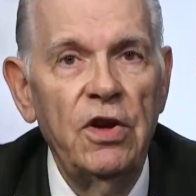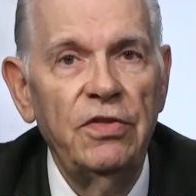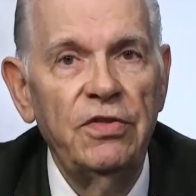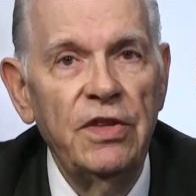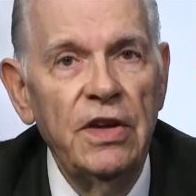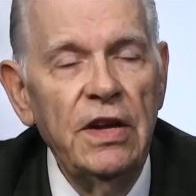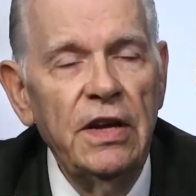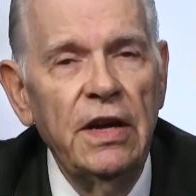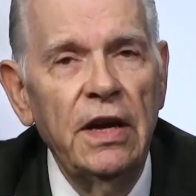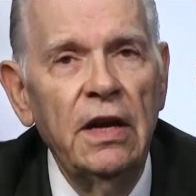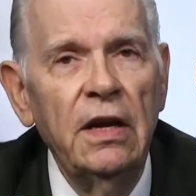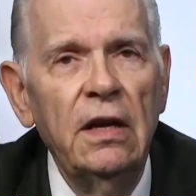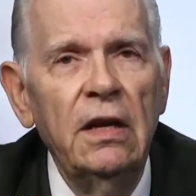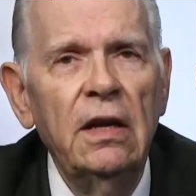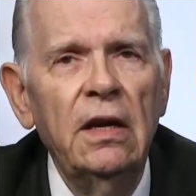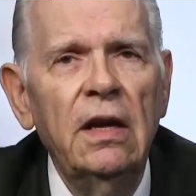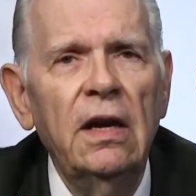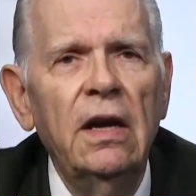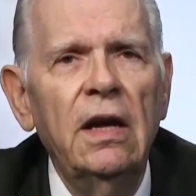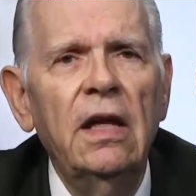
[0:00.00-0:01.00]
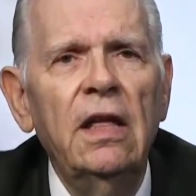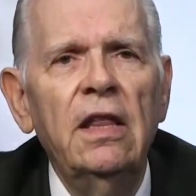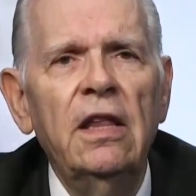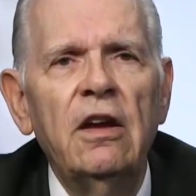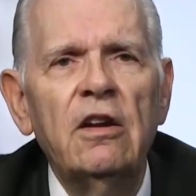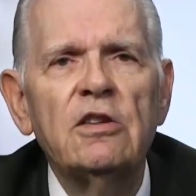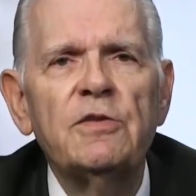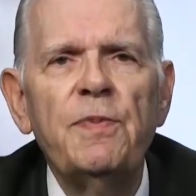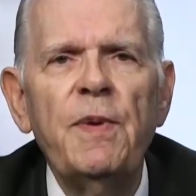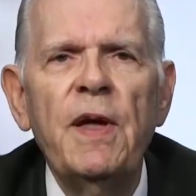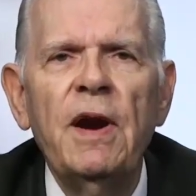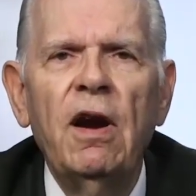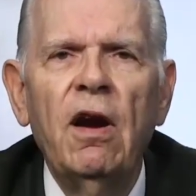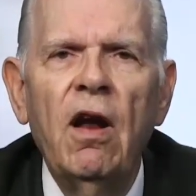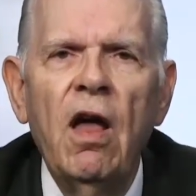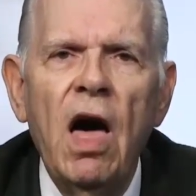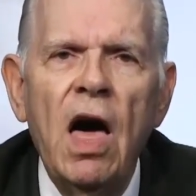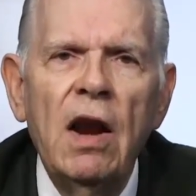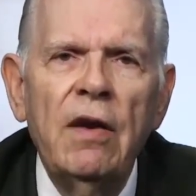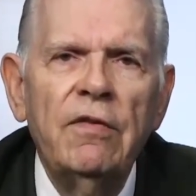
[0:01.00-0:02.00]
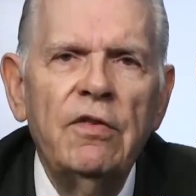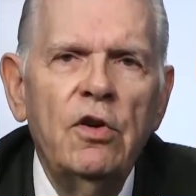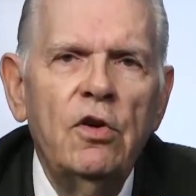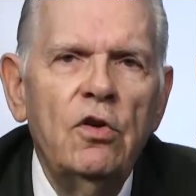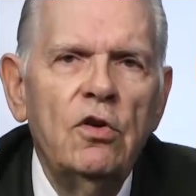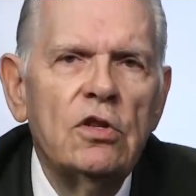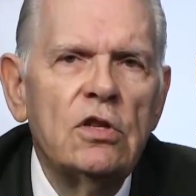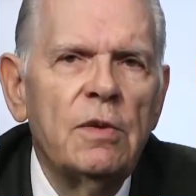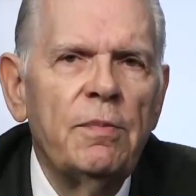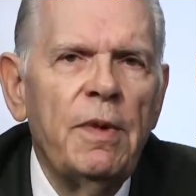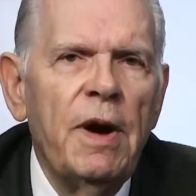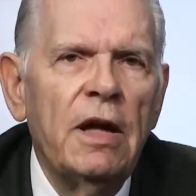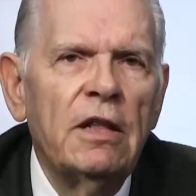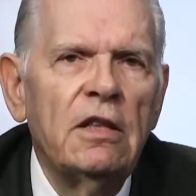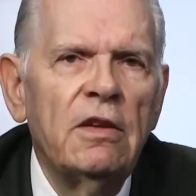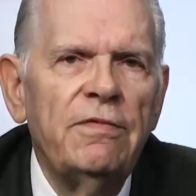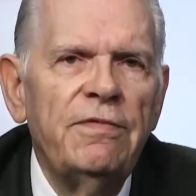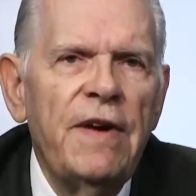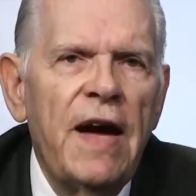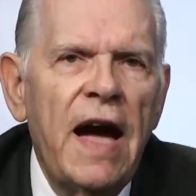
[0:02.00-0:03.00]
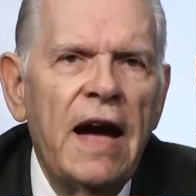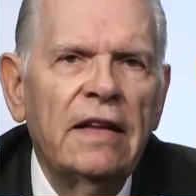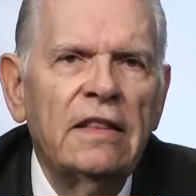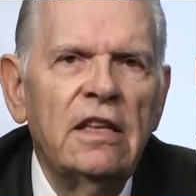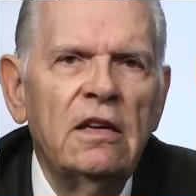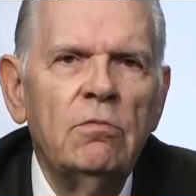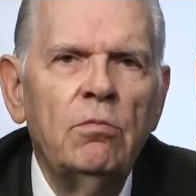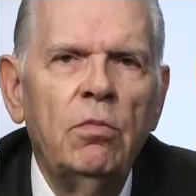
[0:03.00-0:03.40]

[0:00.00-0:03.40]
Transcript: thinking, there's been a lot of news about the fact that